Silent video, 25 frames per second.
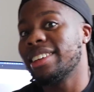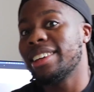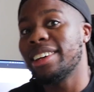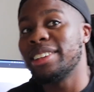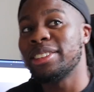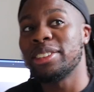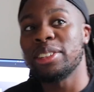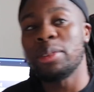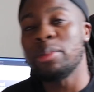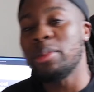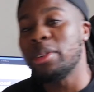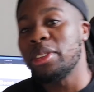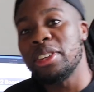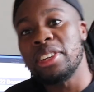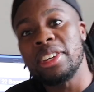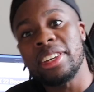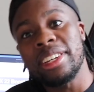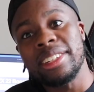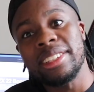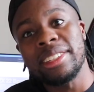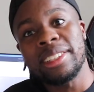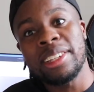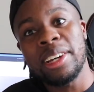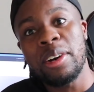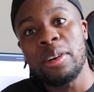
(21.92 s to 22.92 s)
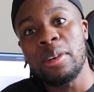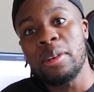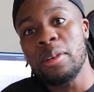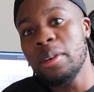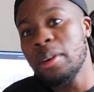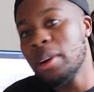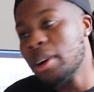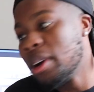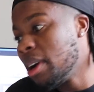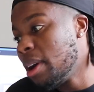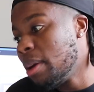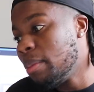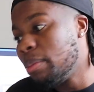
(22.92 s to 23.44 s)
I don't know whether you can tell.
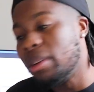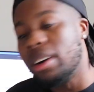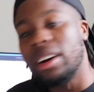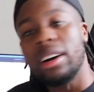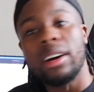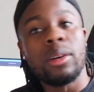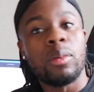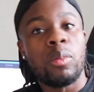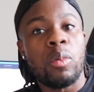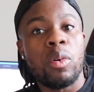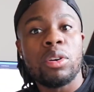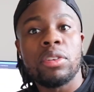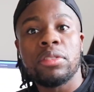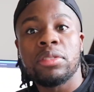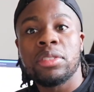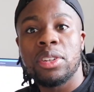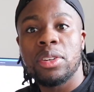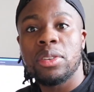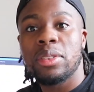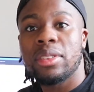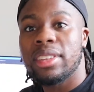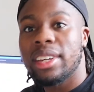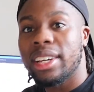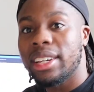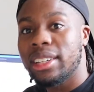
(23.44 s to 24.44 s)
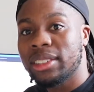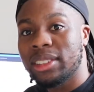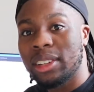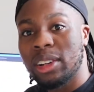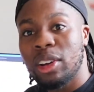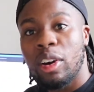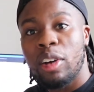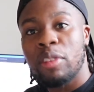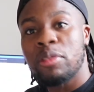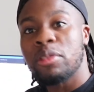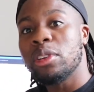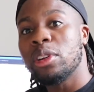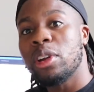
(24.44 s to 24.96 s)
But one of two things, a
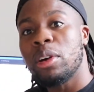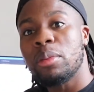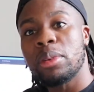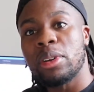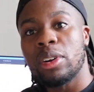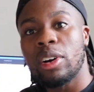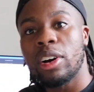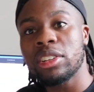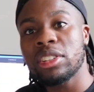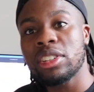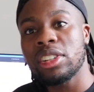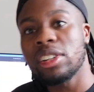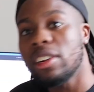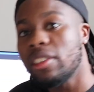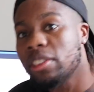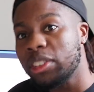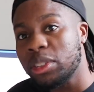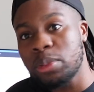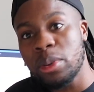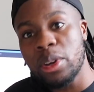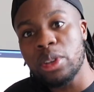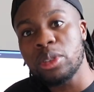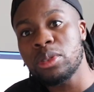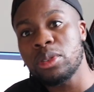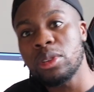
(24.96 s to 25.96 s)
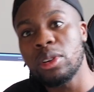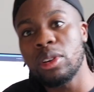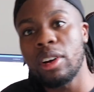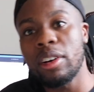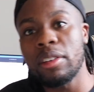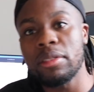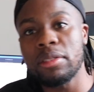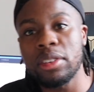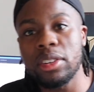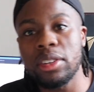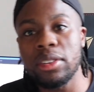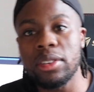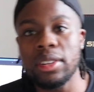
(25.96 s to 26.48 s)
lot of you have been asking, I've spoke to a lot
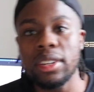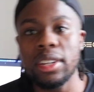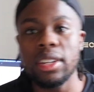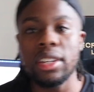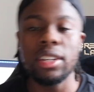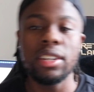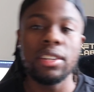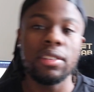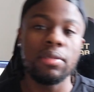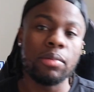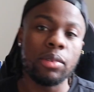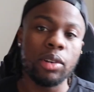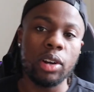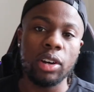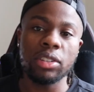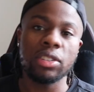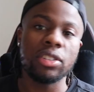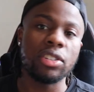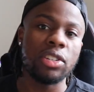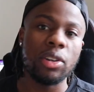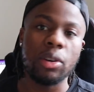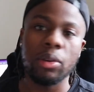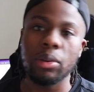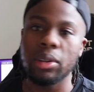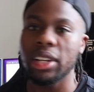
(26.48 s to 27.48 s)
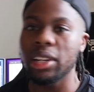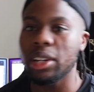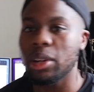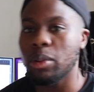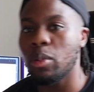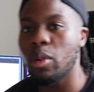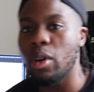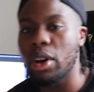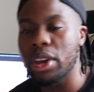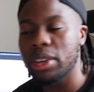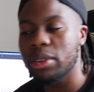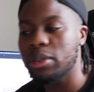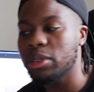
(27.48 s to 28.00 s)
of you, you've been asking, yo Lilo,
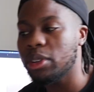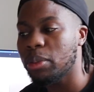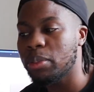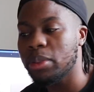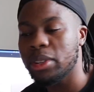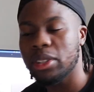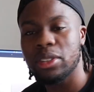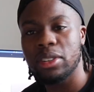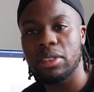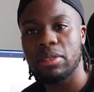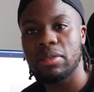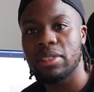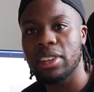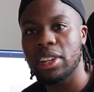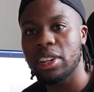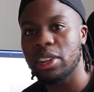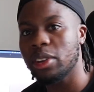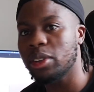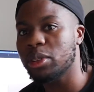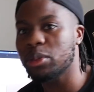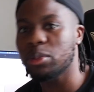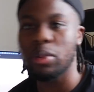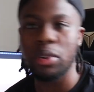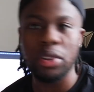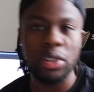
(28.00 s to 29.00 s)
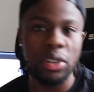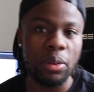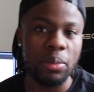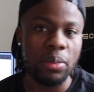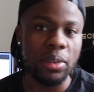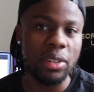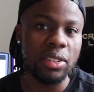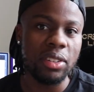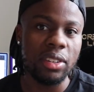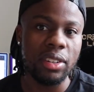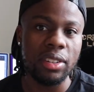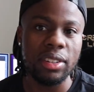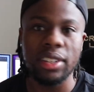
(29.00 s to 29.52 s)
why you not been doing videos, why you not
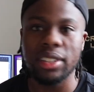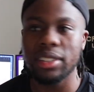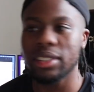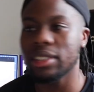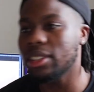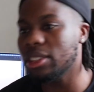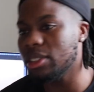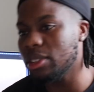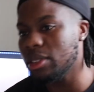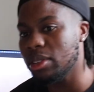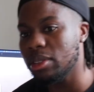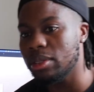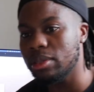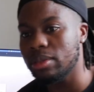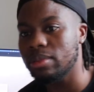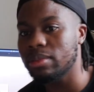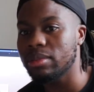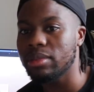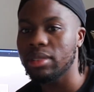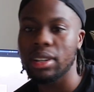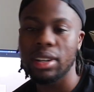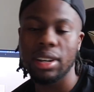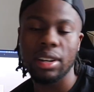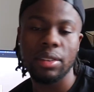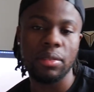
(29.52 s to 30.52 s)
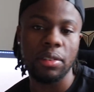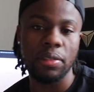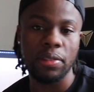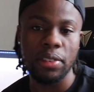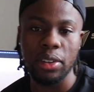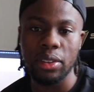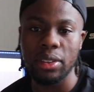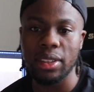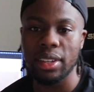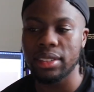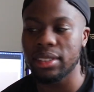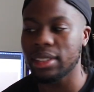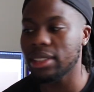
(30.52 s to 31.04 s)
been doing this, can you
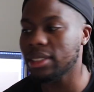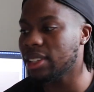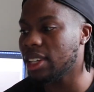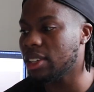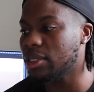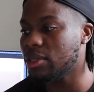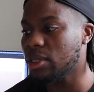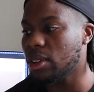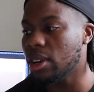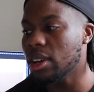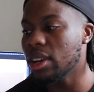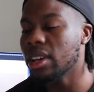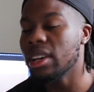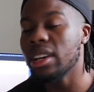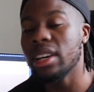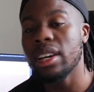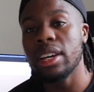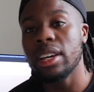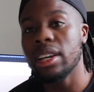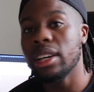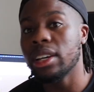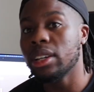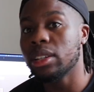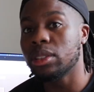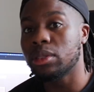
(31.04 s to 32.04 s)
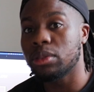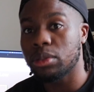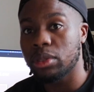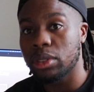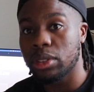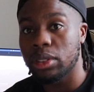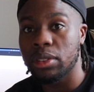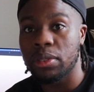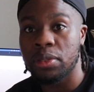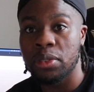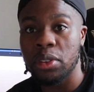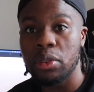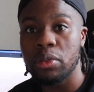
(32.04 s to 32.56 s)
review this, etc. So,
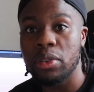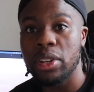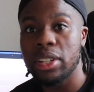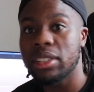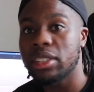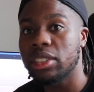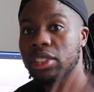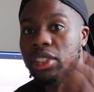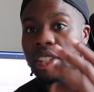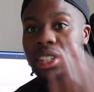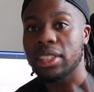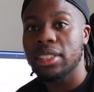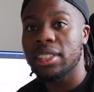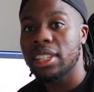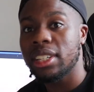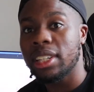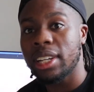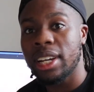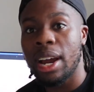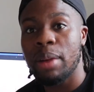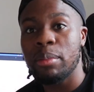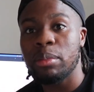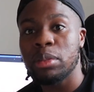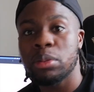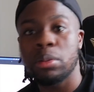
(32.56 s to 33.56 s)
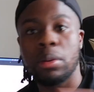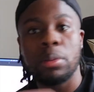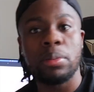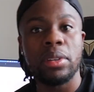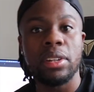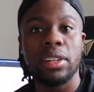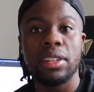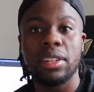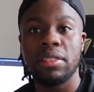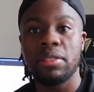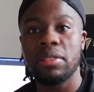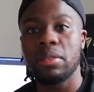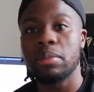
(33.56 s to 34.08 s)
a few reasons. You can see the camera's probably in
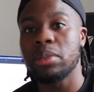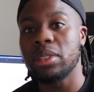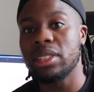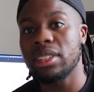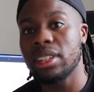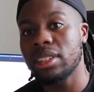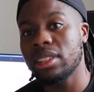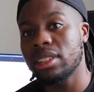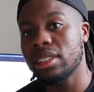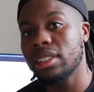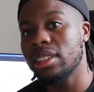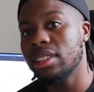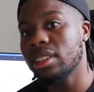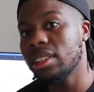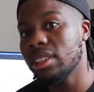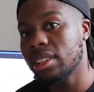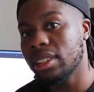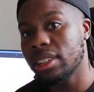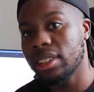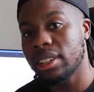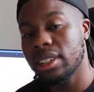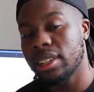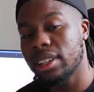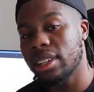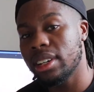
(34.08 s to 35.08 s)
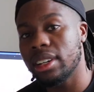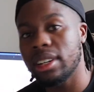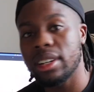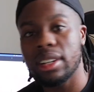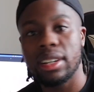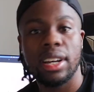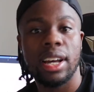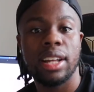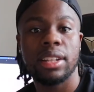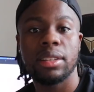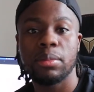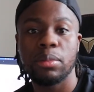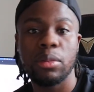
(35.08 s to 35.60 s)
a different position
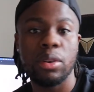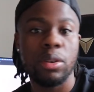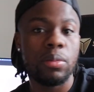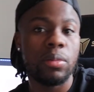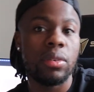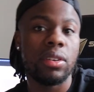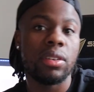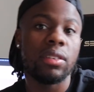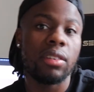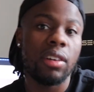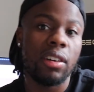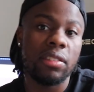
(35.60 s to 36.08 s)
at the moment.